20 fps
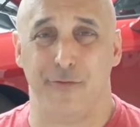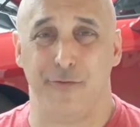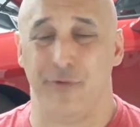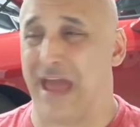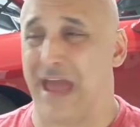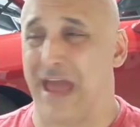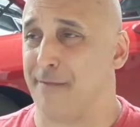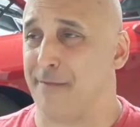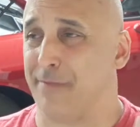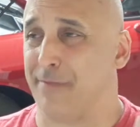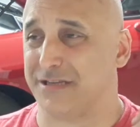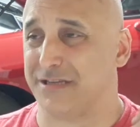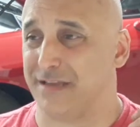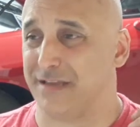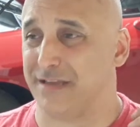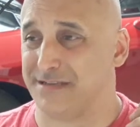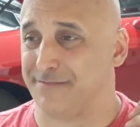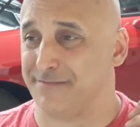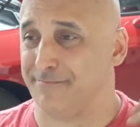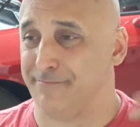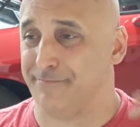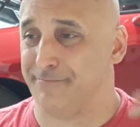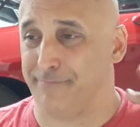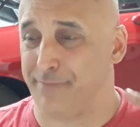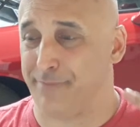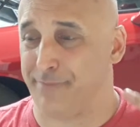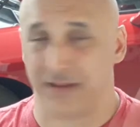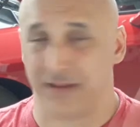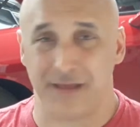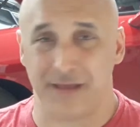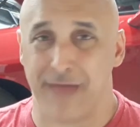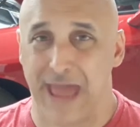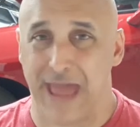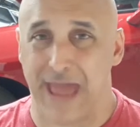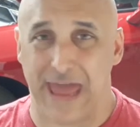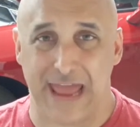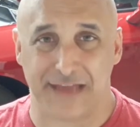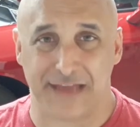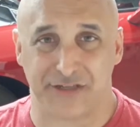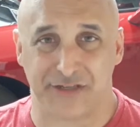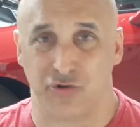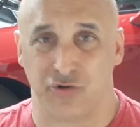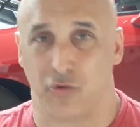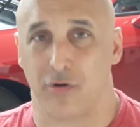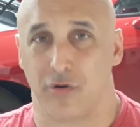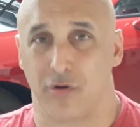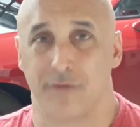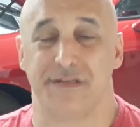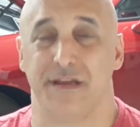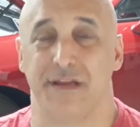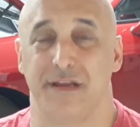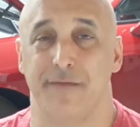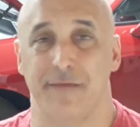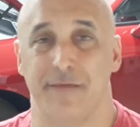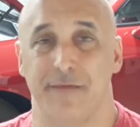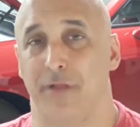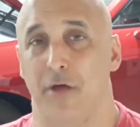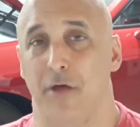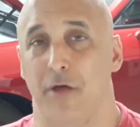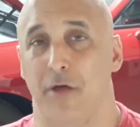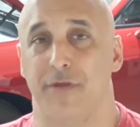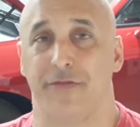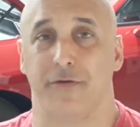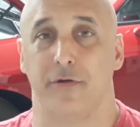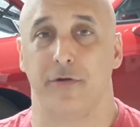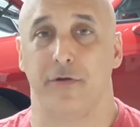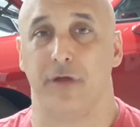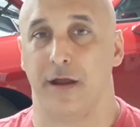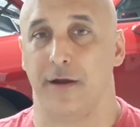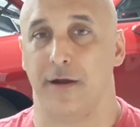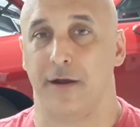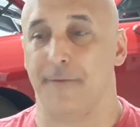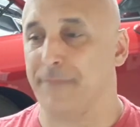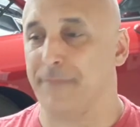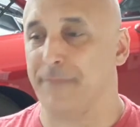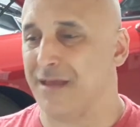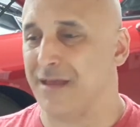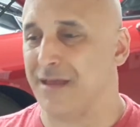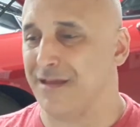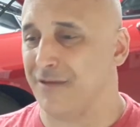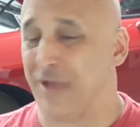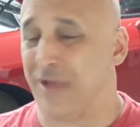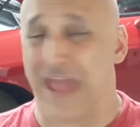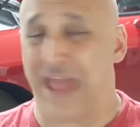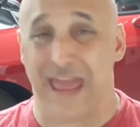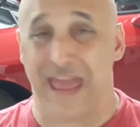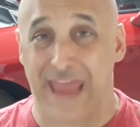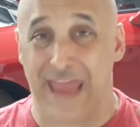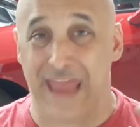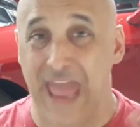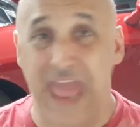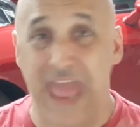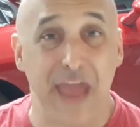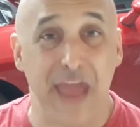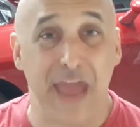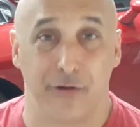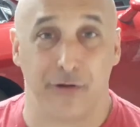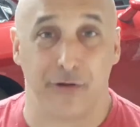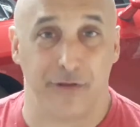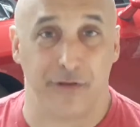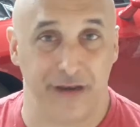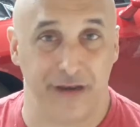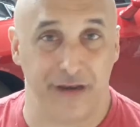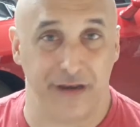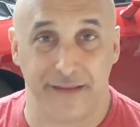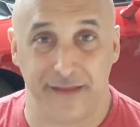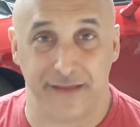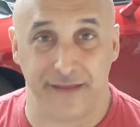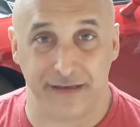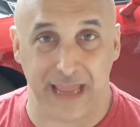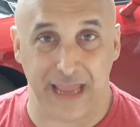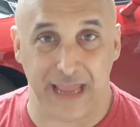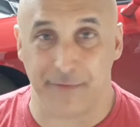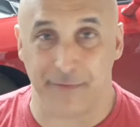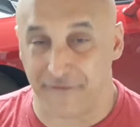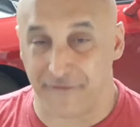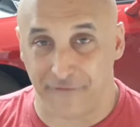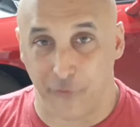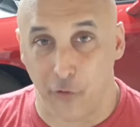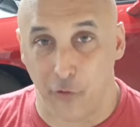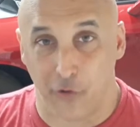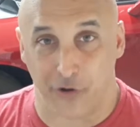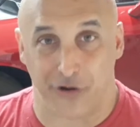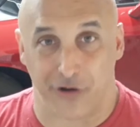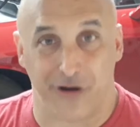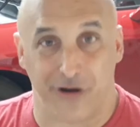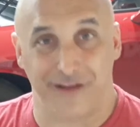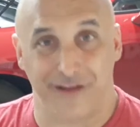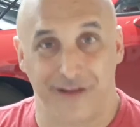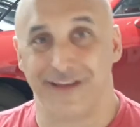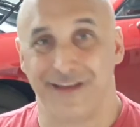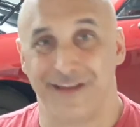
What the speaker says: We had a bunch of these Billy Badass storms that have been blowing through here. We had hail the day before.